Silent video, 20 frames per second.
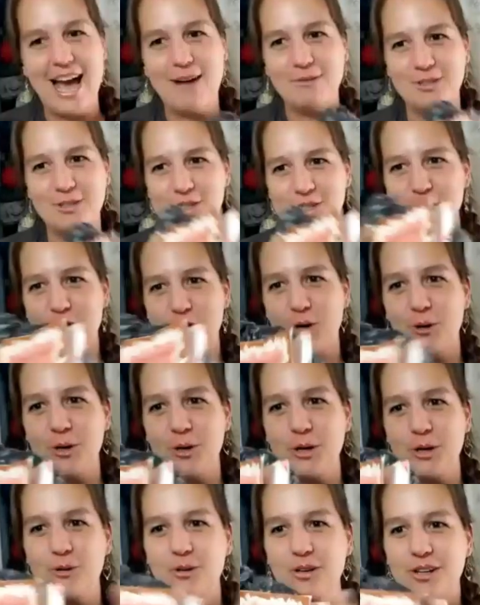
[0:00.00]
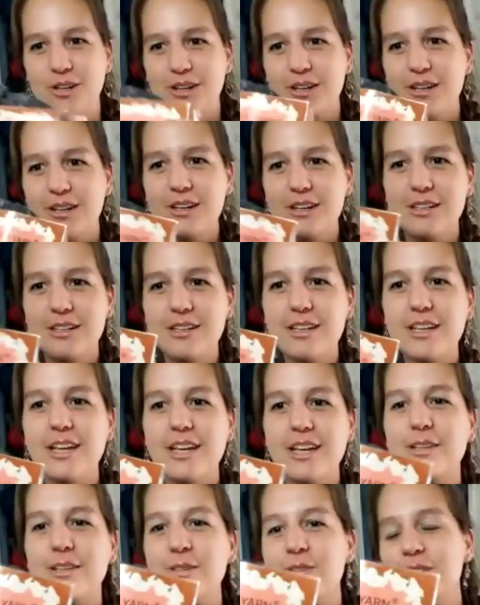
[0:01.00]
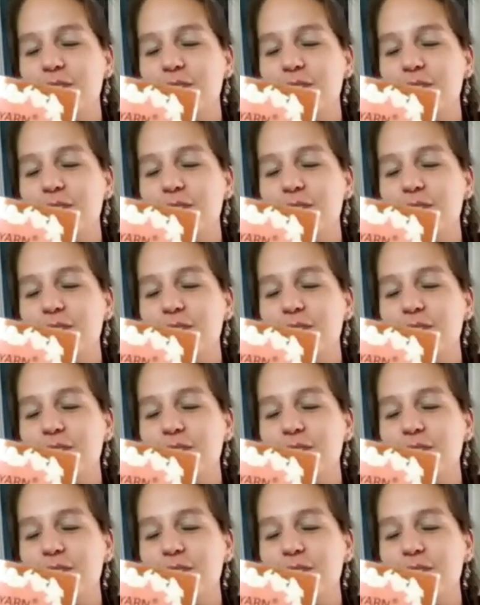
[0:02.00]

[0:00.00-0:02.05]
I will just show you. Can you